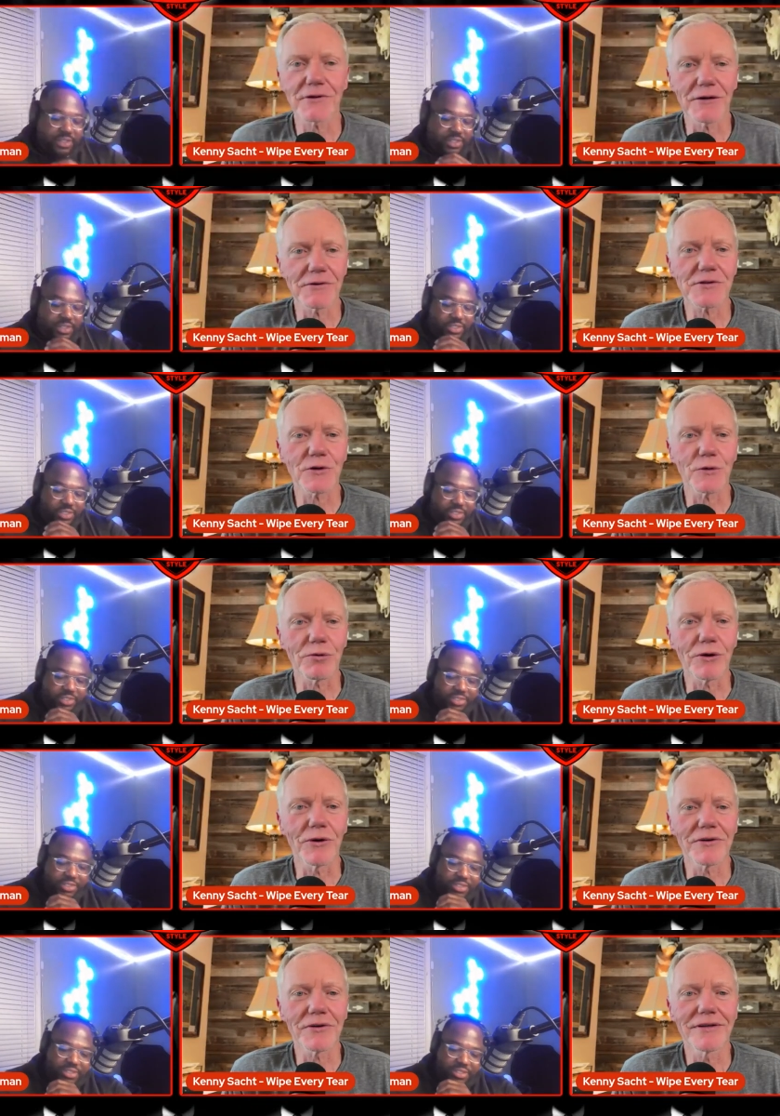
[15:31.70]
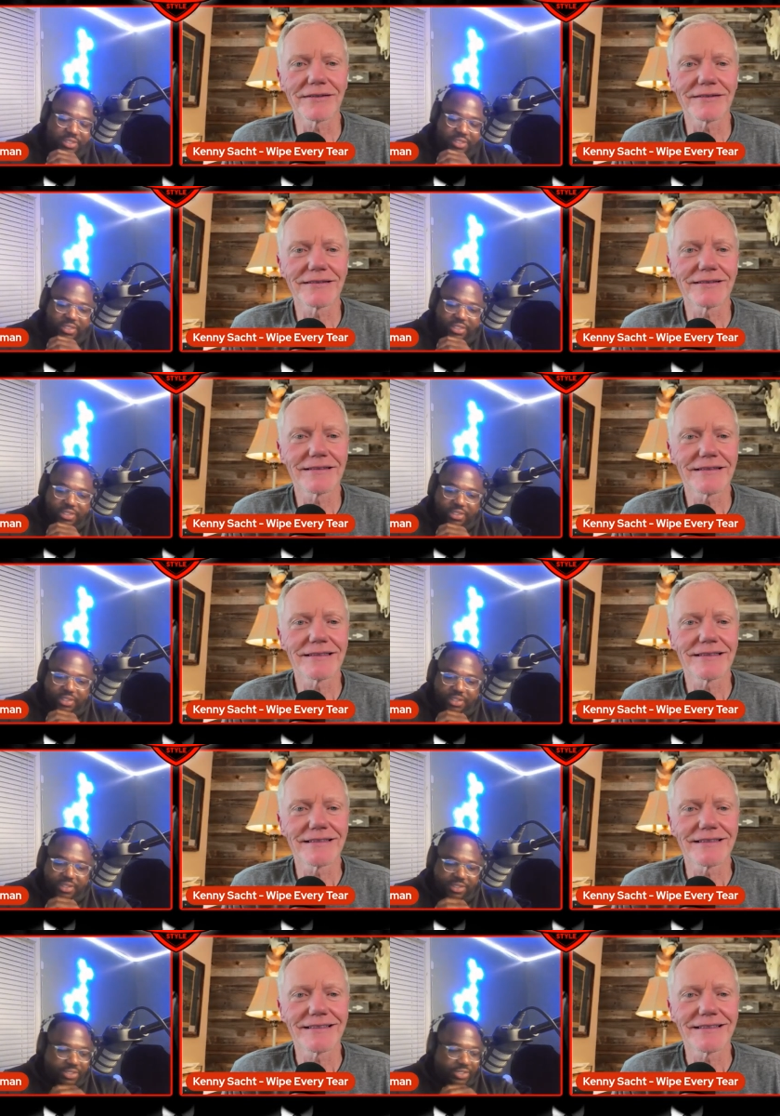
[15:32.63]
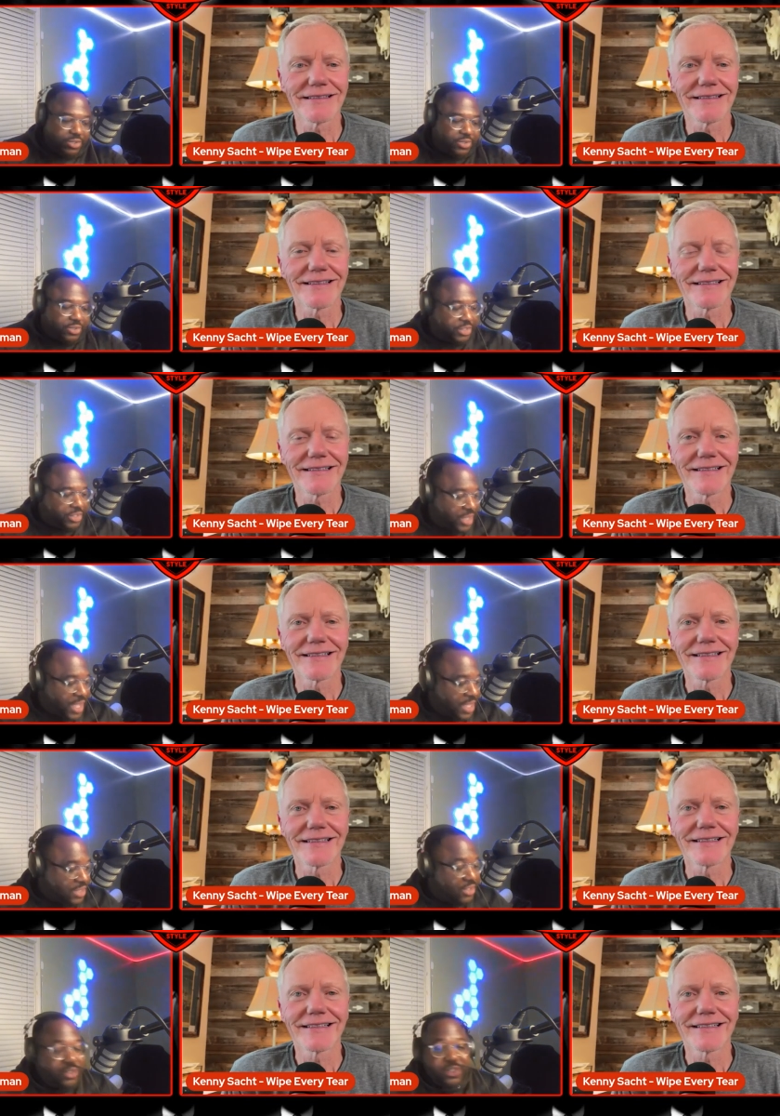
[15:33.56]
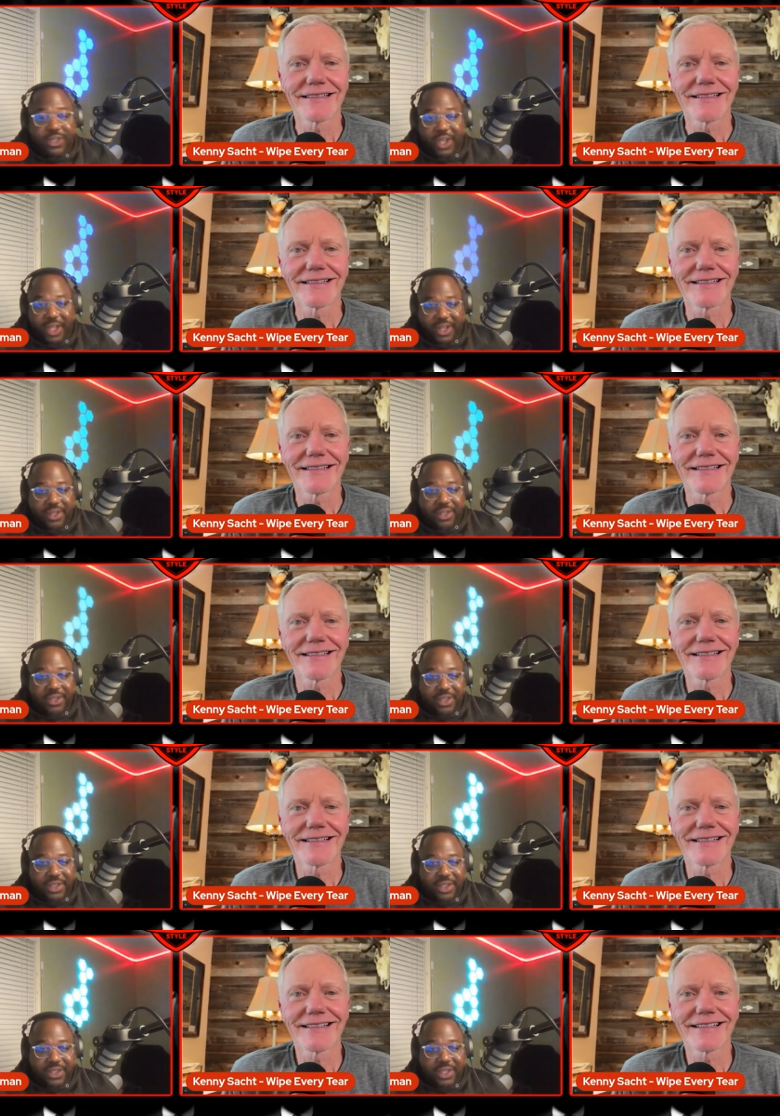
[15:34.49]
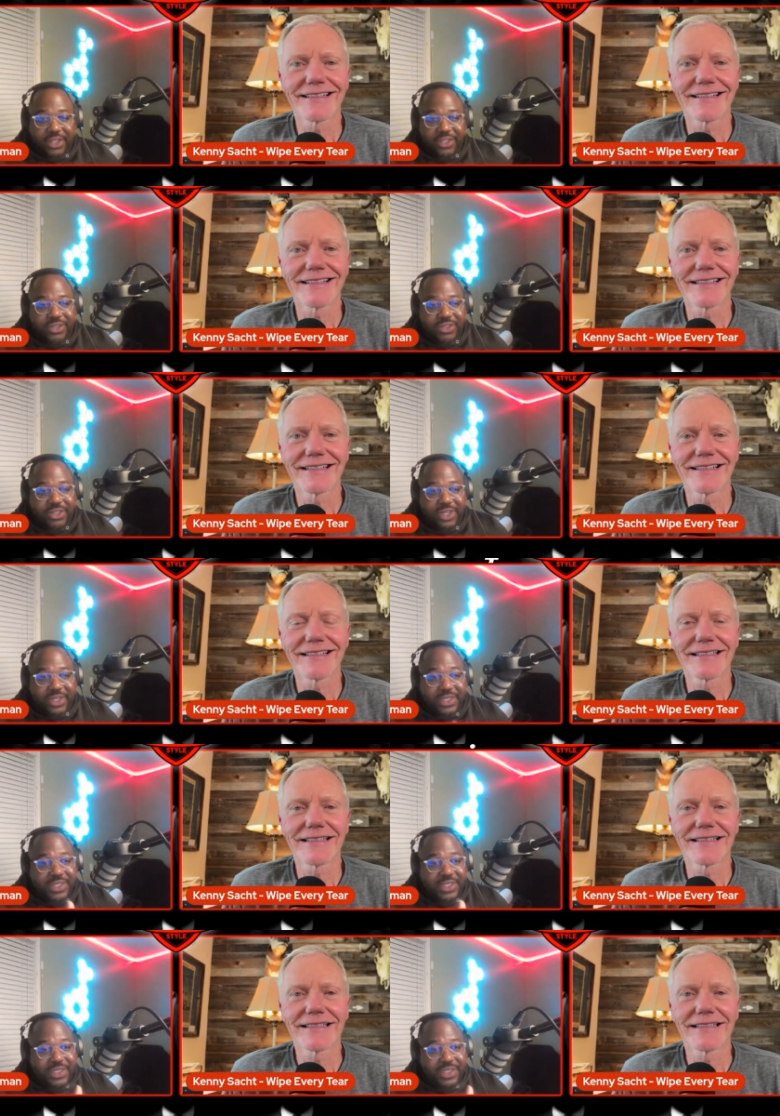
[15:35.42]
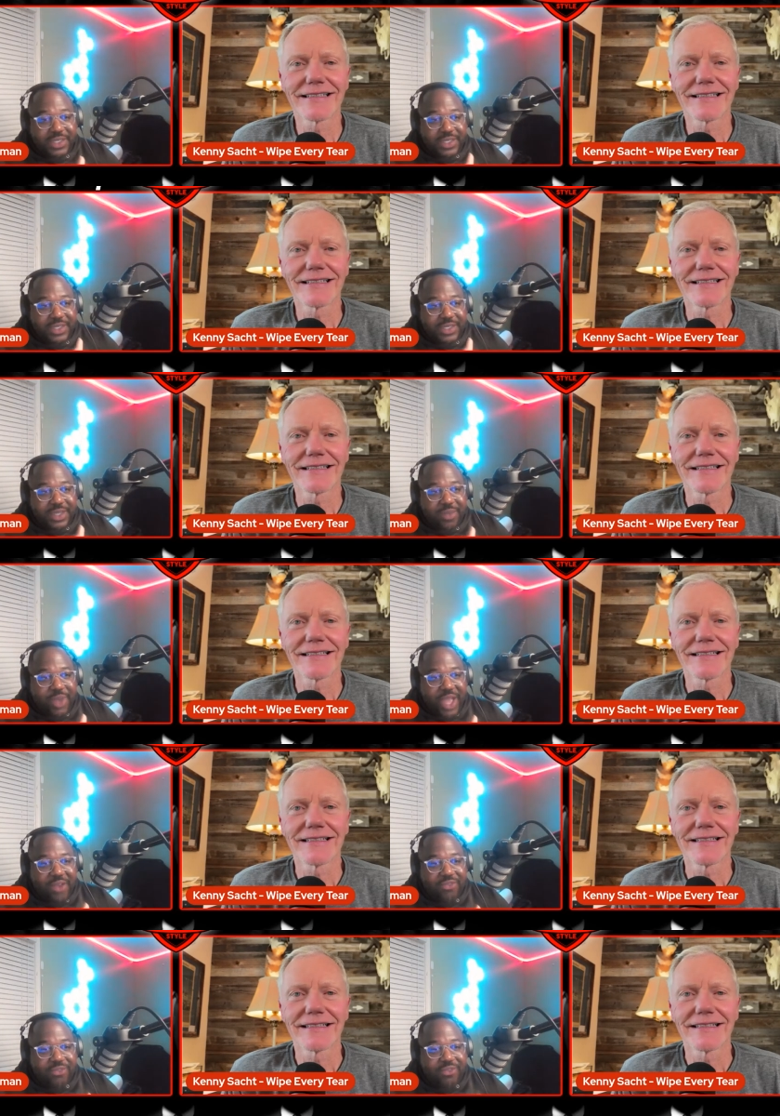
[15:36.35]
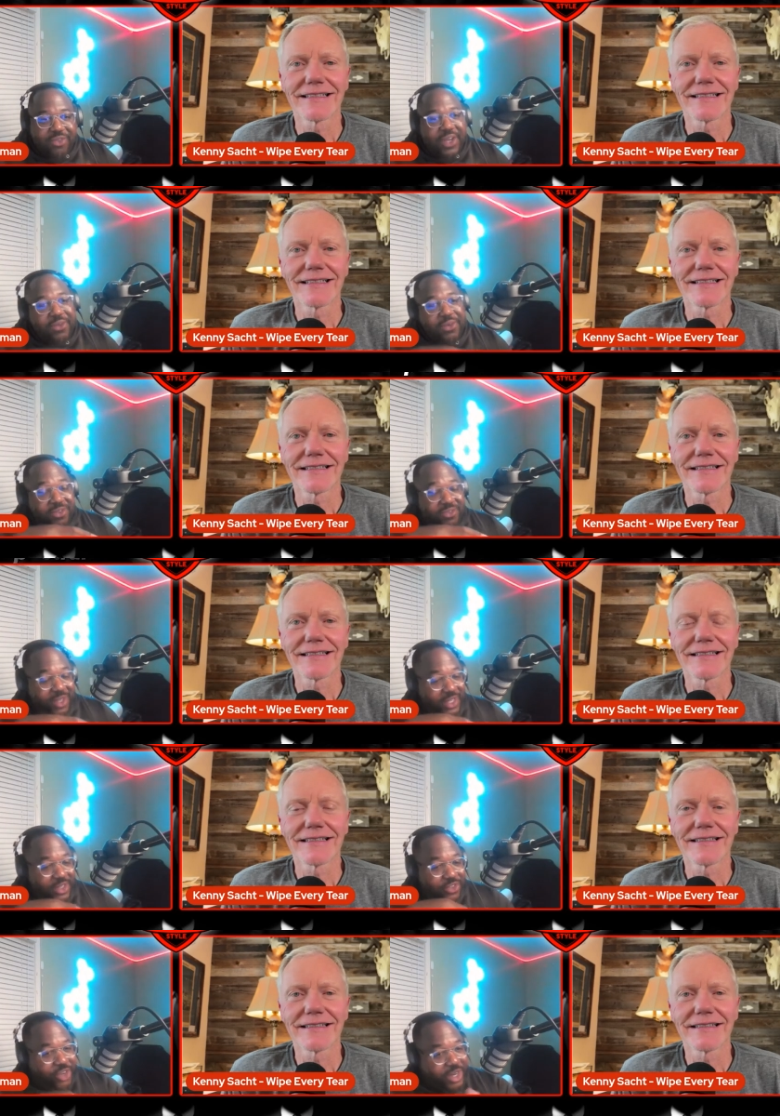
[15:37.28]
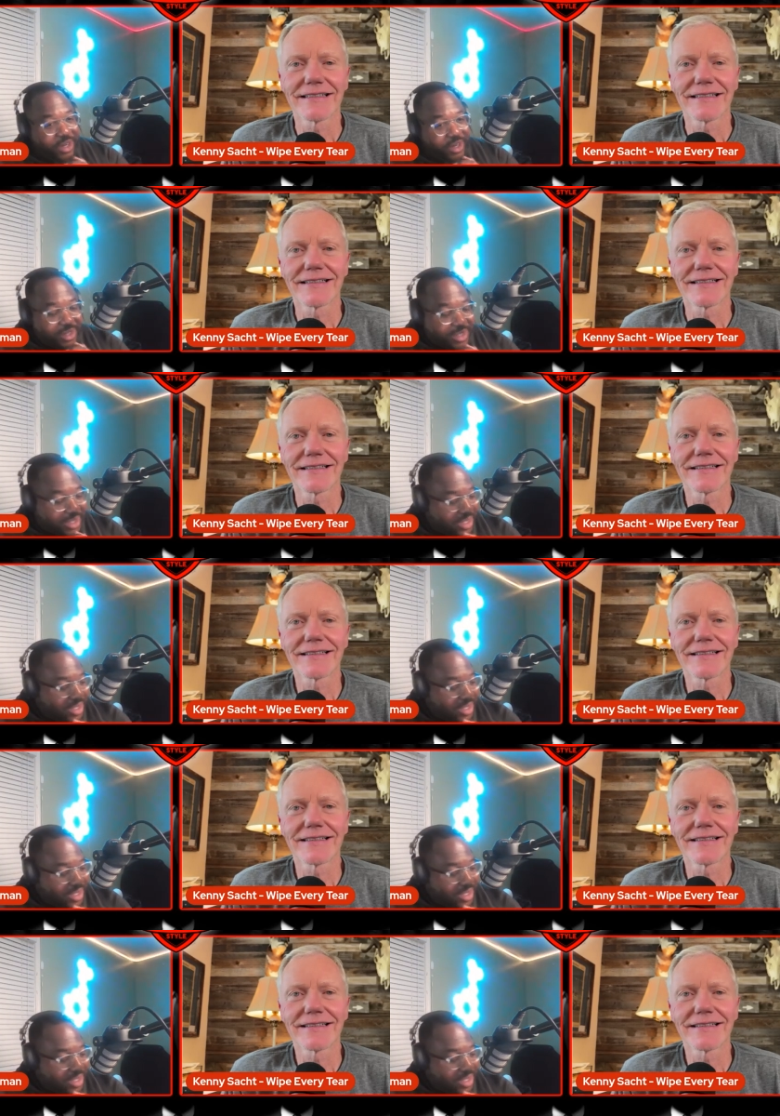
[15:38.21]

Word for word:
Speaker 1: when I was so broke. Huge. I told y'all, I told y'all this is, this is impactful for anyone feeling triggered.